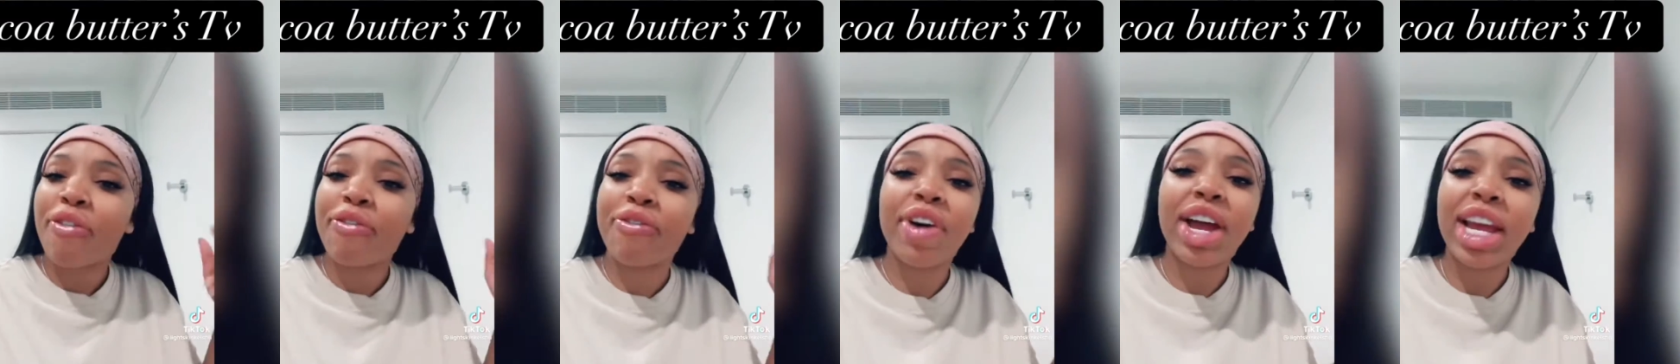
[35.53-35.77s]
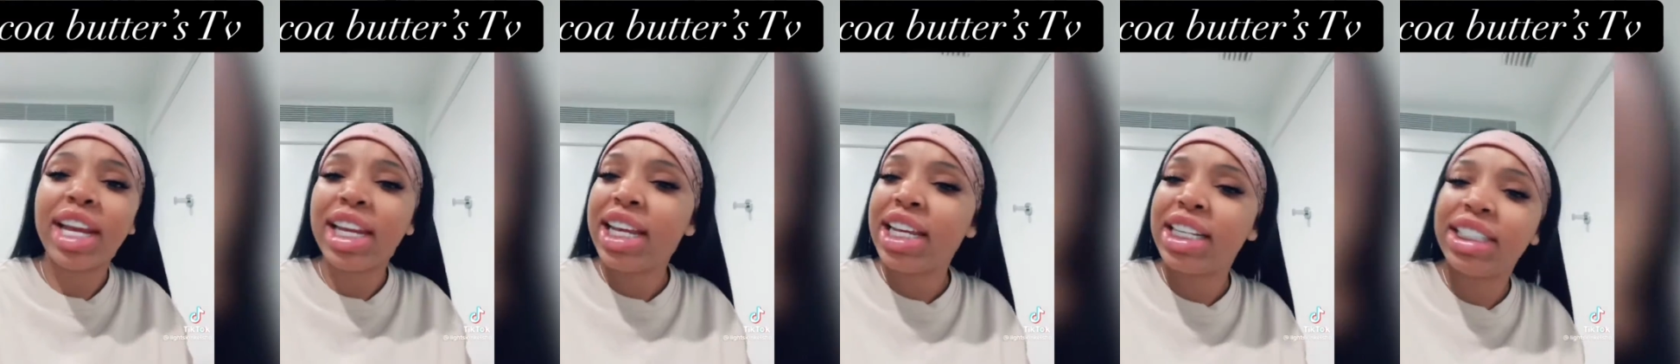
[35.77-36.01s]

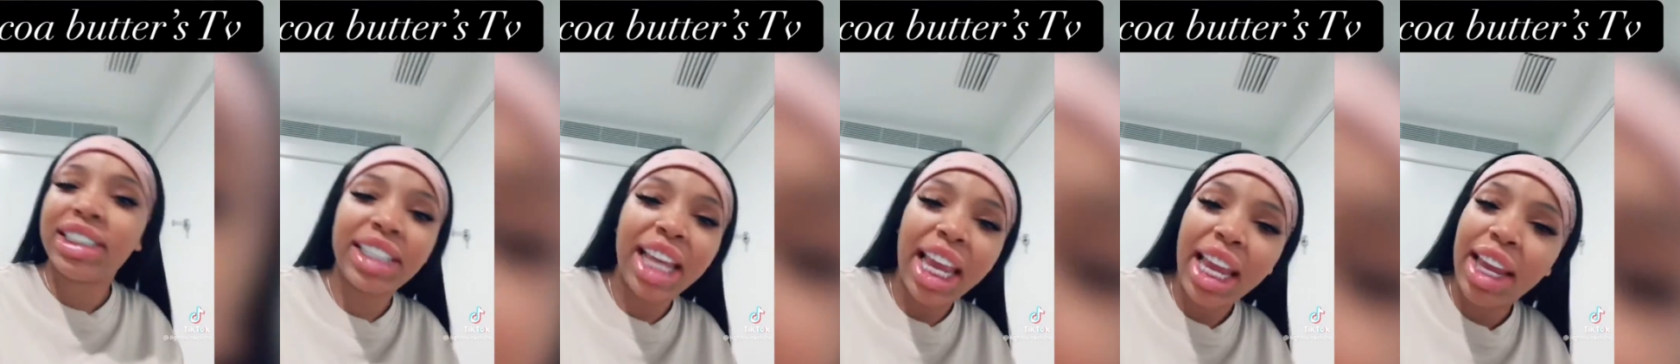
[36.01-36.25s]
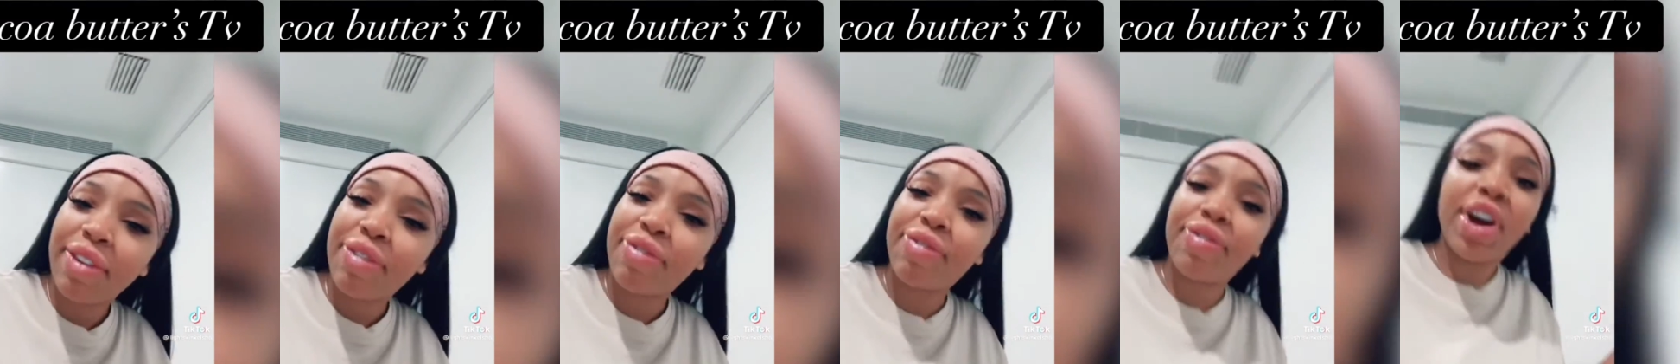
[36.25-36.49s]
funny and
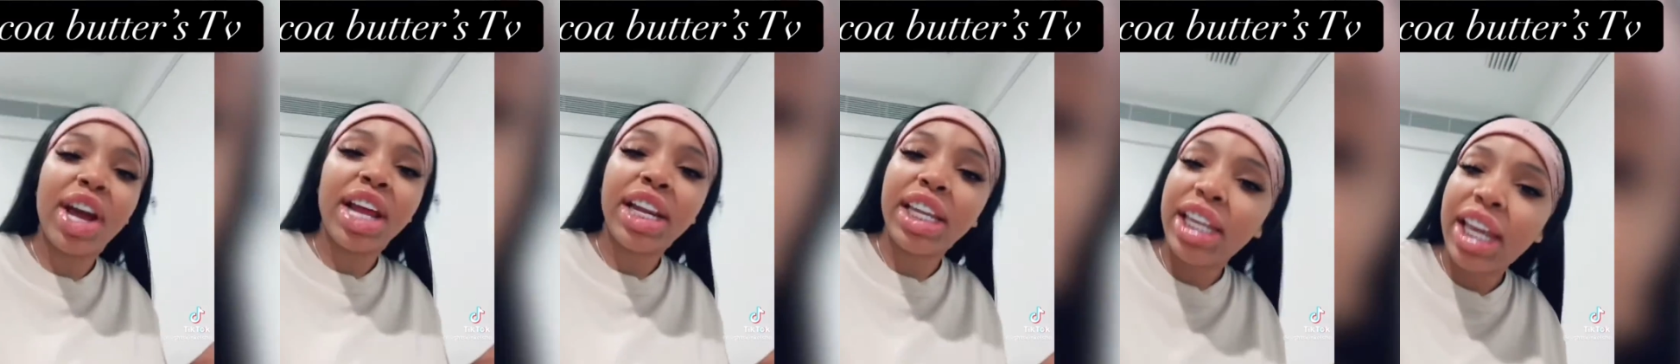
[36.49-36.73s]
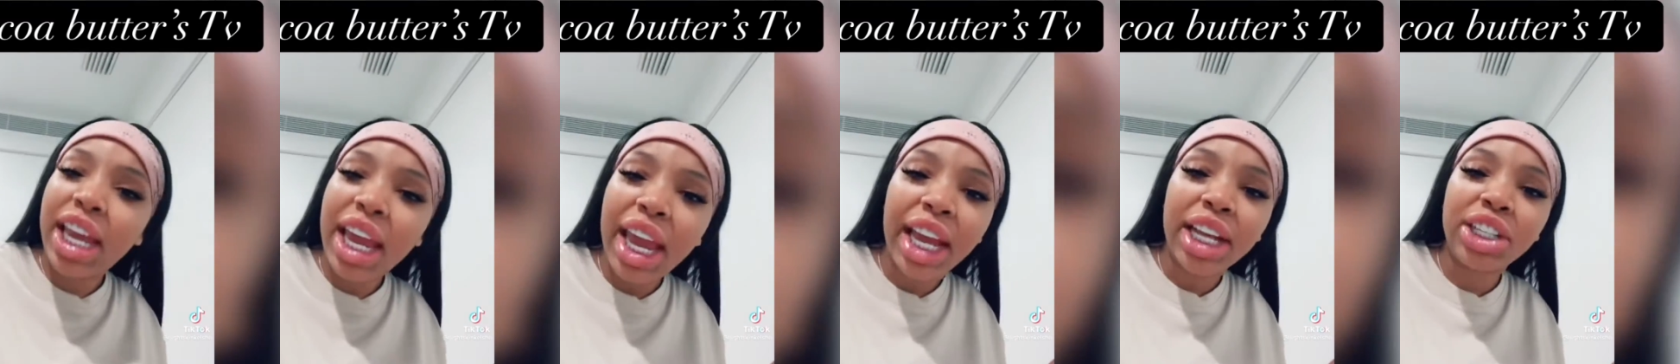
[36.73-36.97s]
saying
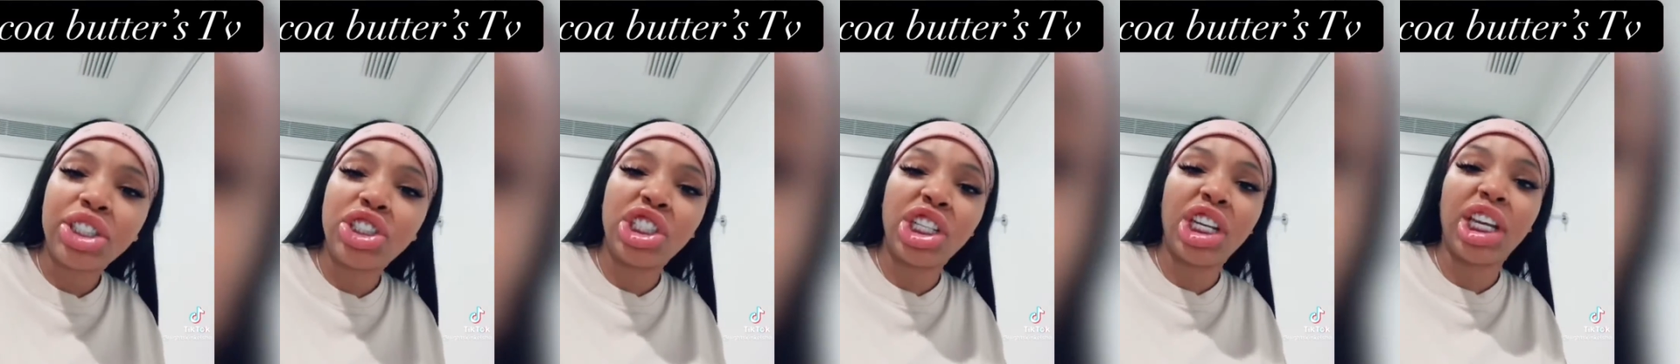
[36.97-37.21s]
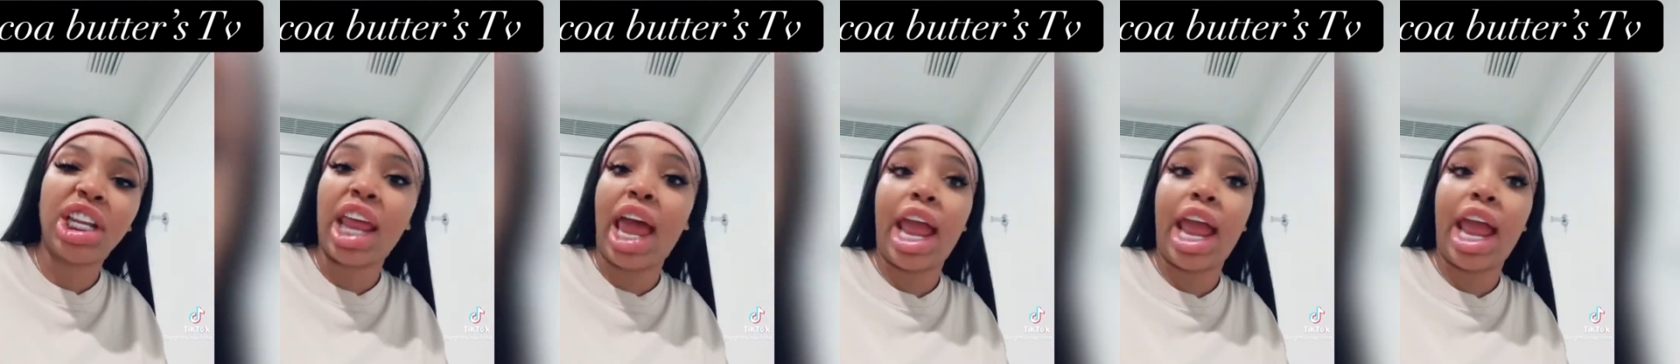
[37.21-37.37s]
funny ass shit.